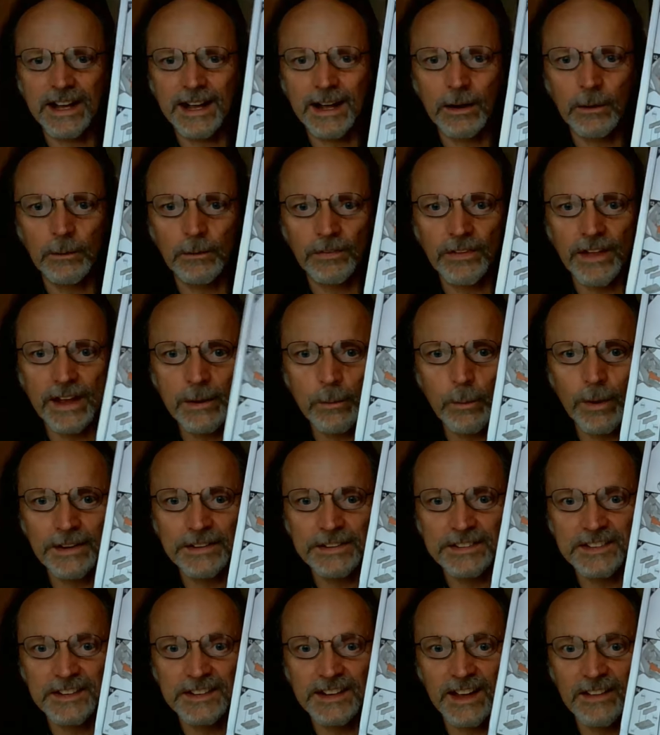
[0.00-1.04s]
Now, they
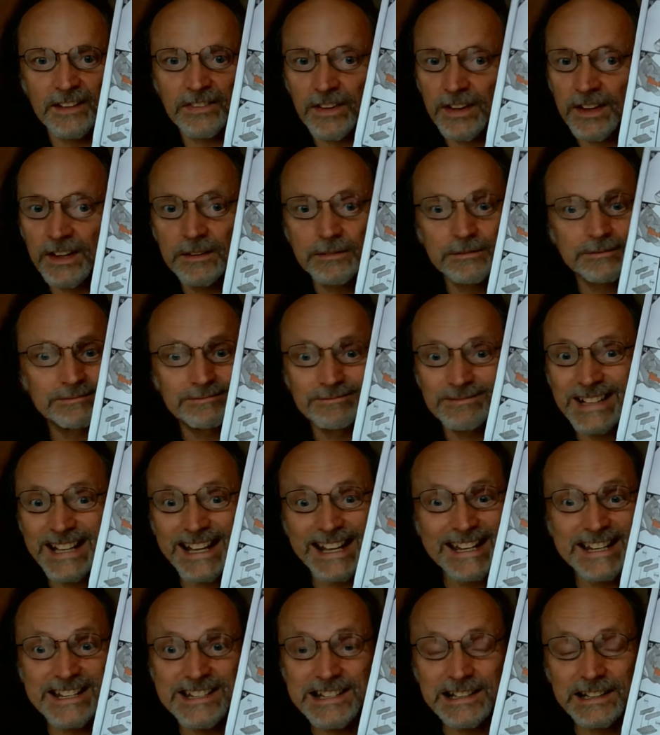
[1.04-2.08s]
went together
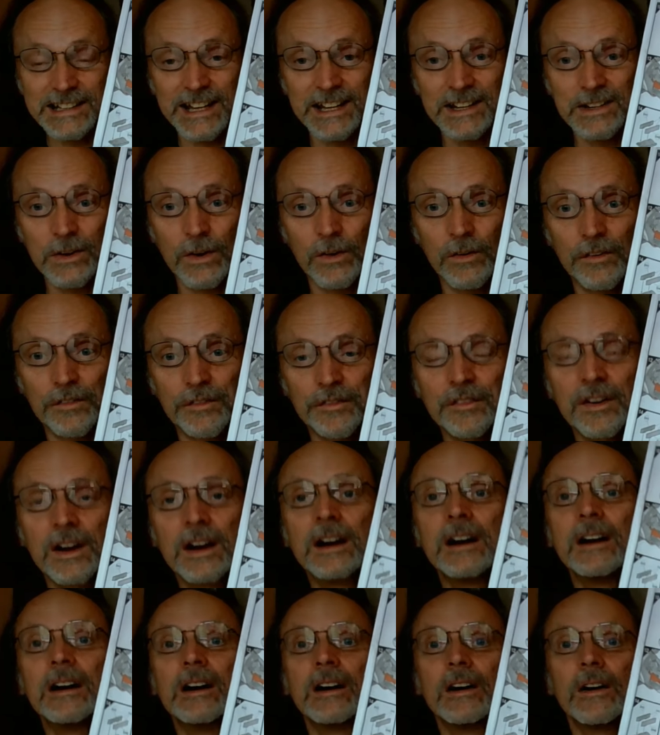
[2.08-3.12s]
easily enough.
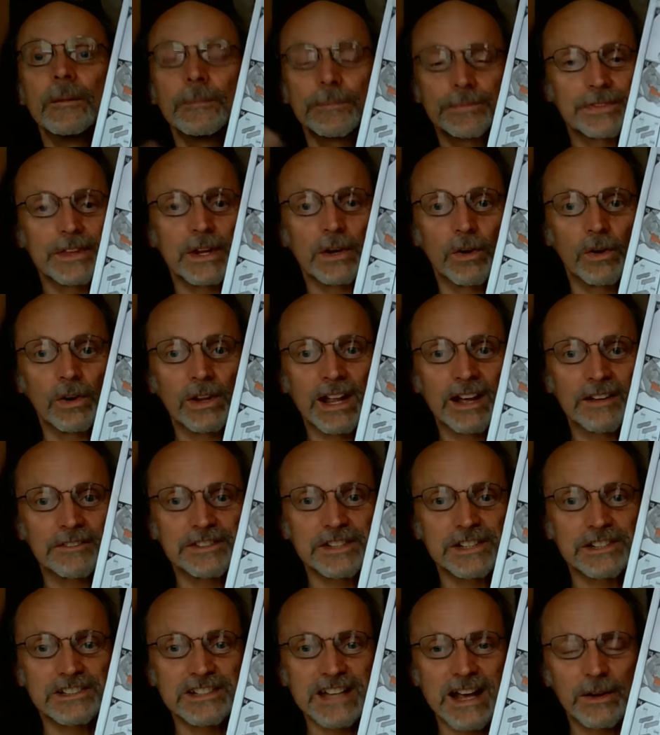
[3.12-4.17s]
All I have
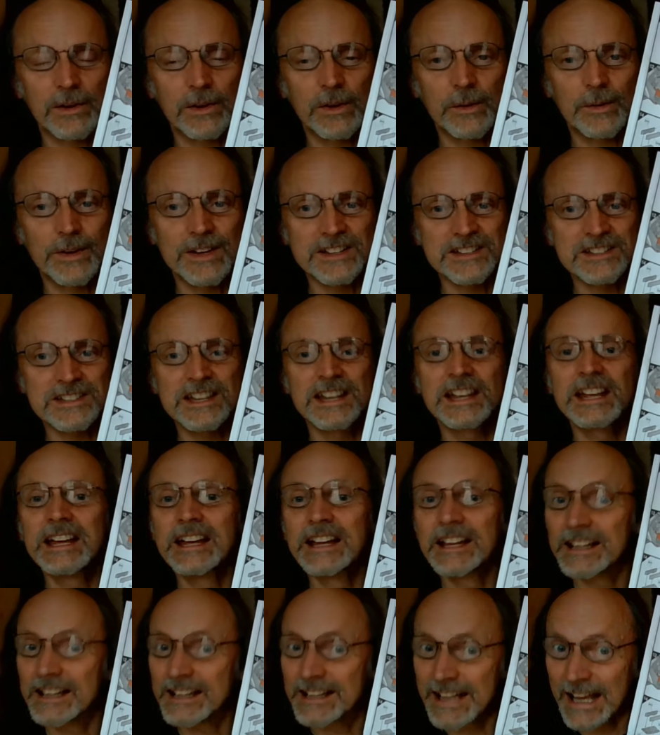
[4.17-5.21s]
to tell you is
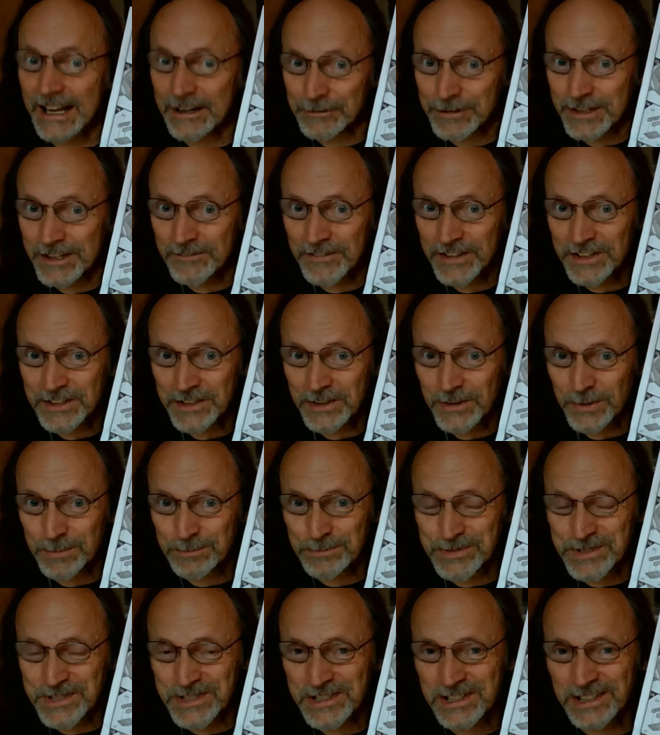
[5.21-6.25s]
get rid of your
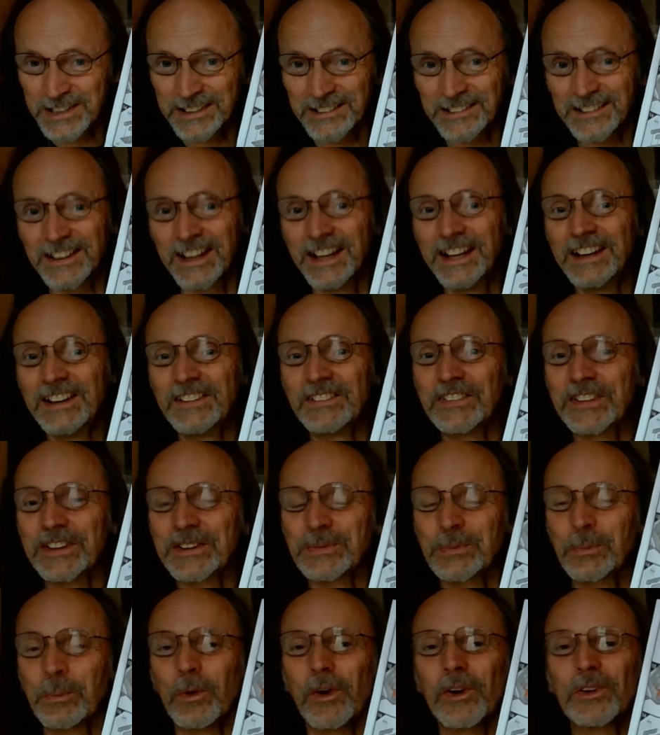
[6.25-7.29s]
nubs. If
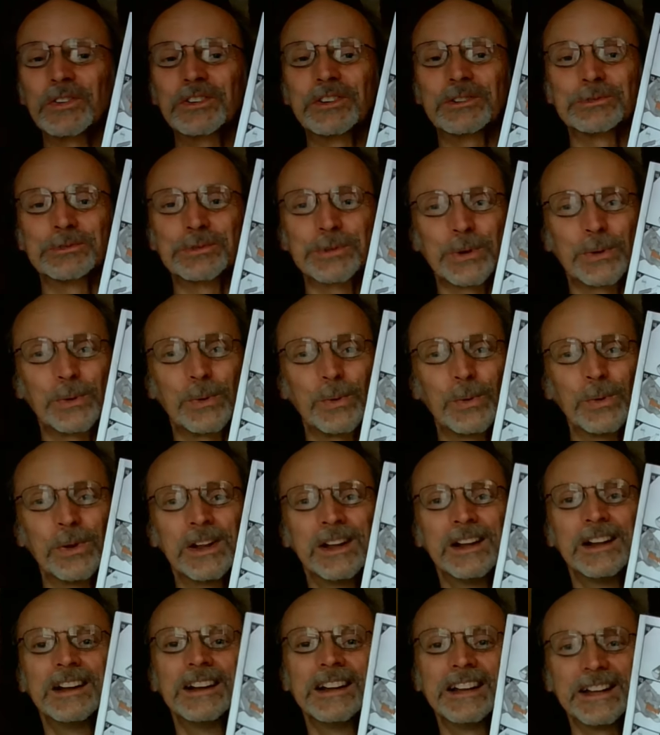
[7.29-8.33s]
there's one rule
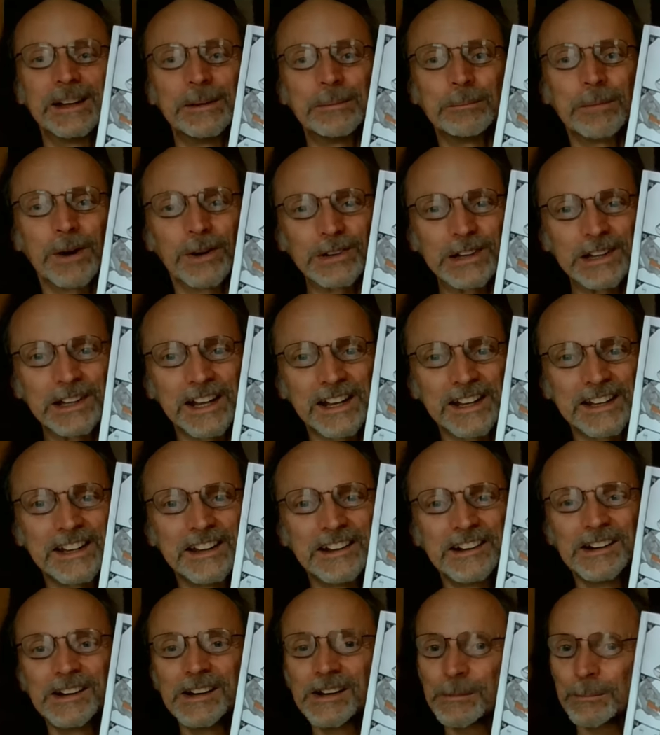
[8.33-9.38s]
in modelling,
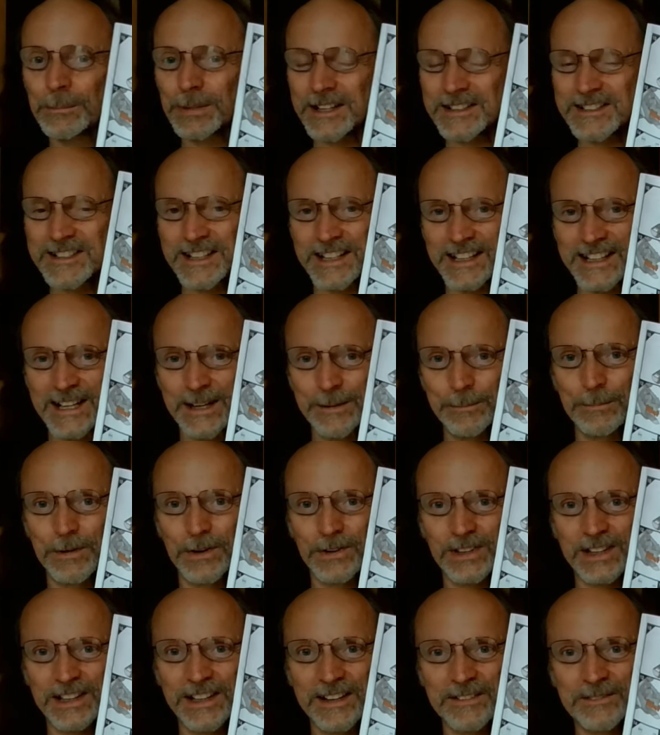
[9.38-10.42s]
plastic kit
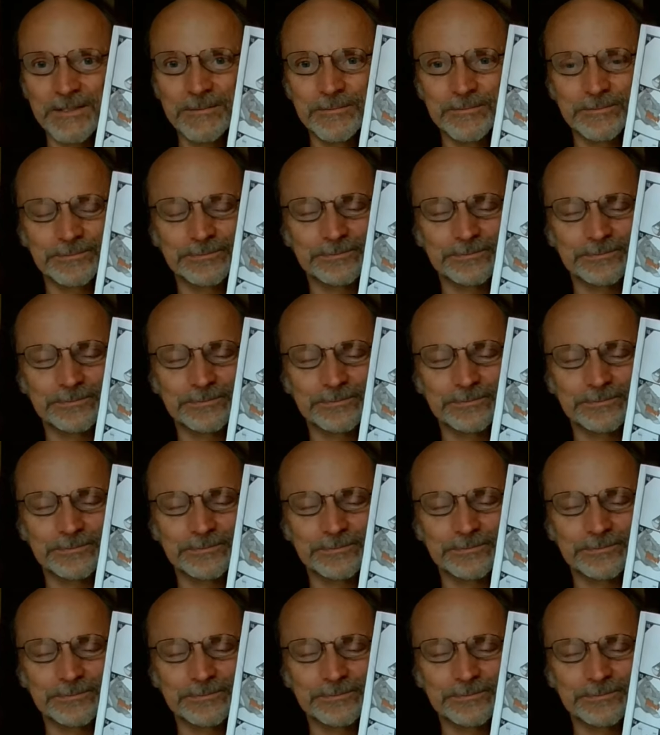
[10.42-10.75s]
modelling,